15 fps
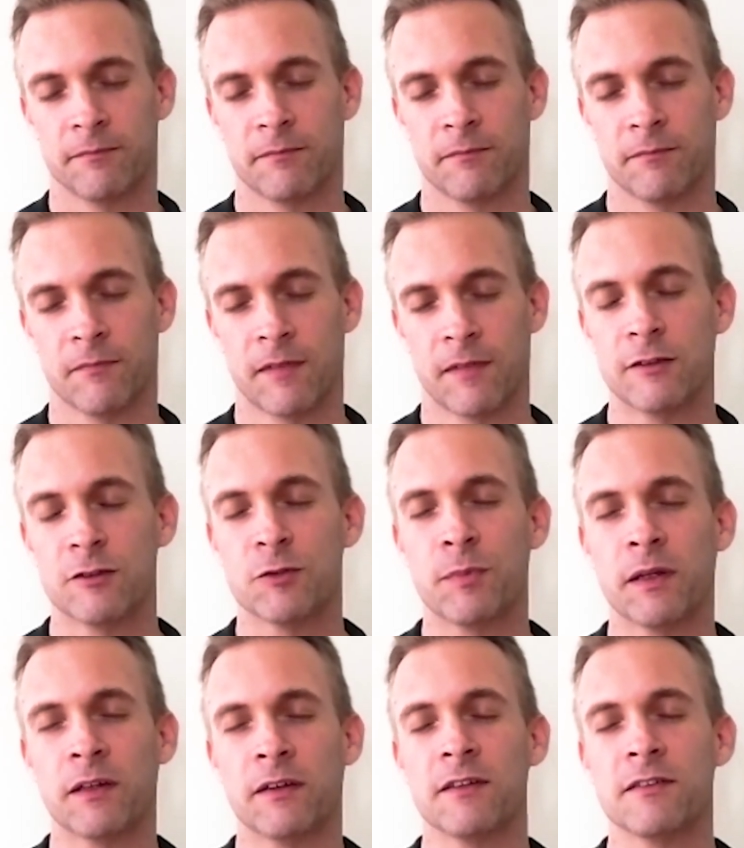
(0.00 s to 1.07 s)
And
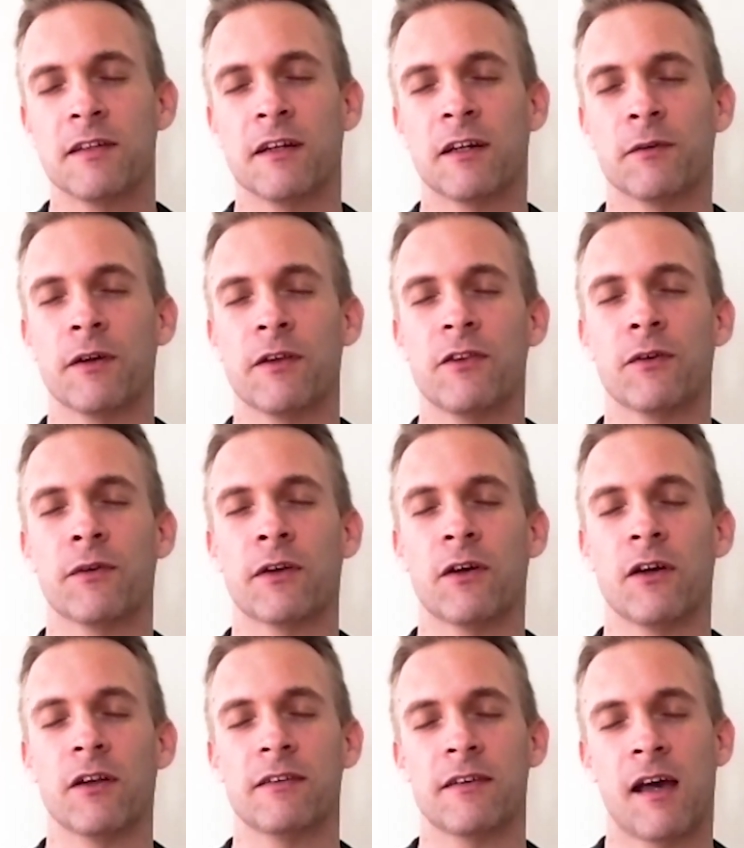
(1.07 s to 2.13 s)
Spirit is here with you at all
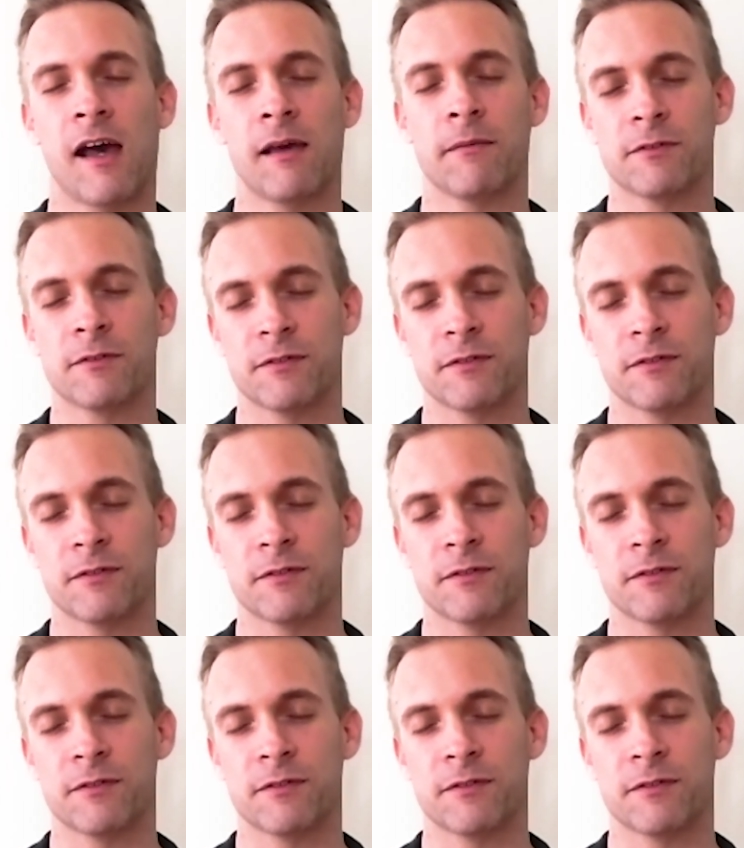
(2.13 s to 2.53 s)
times